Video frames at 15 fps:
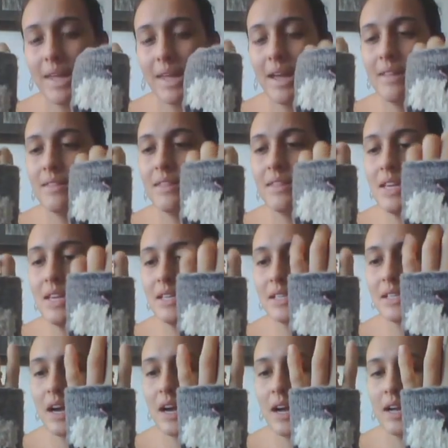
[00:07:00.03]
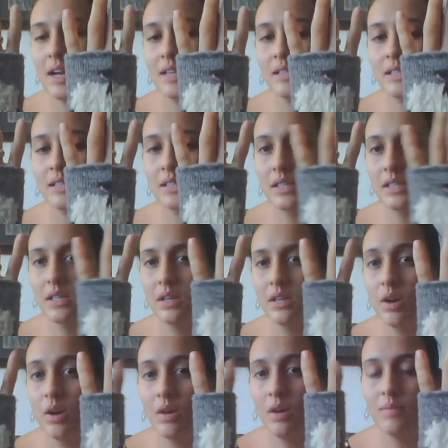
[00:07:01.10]
these guys,
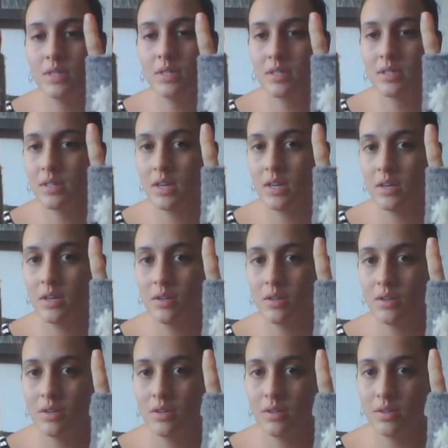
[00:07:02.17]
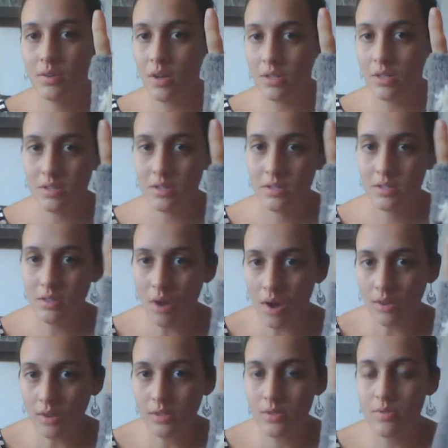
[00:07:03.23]
obviously, they're not
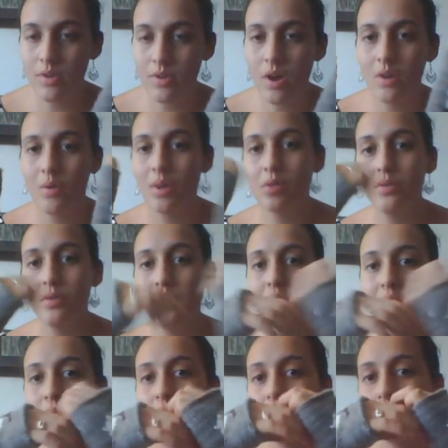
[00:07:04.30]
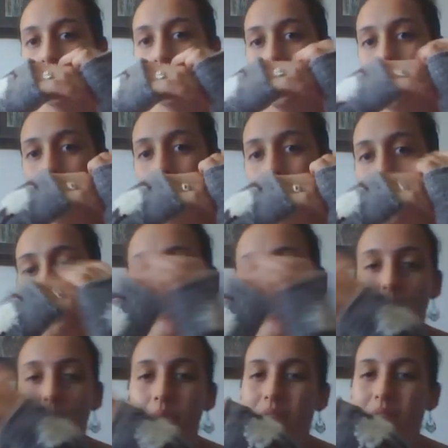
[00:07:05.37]
socks, so they're not going through as much
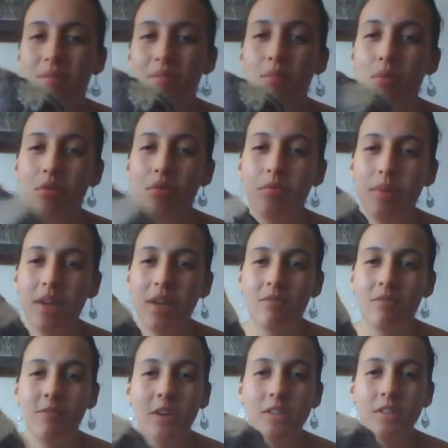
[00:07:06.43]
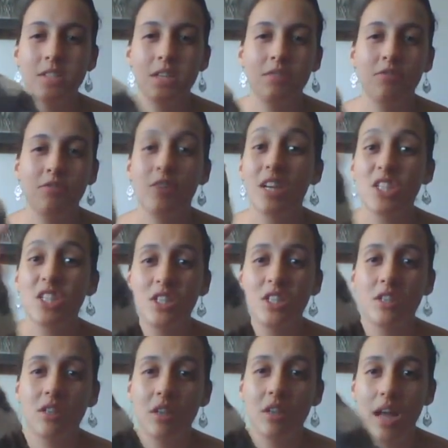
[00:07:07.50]
movement, felting,
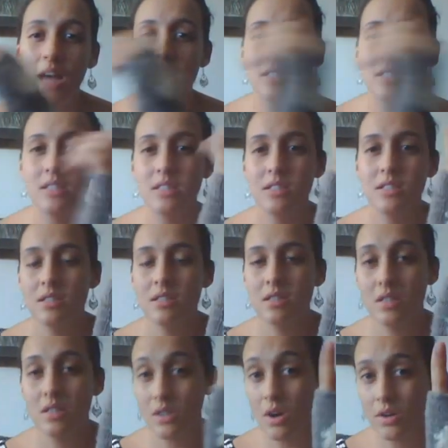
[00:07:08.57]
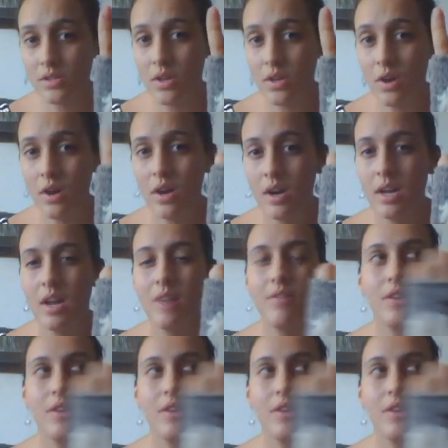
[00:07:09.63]
friction as the socks are. And I've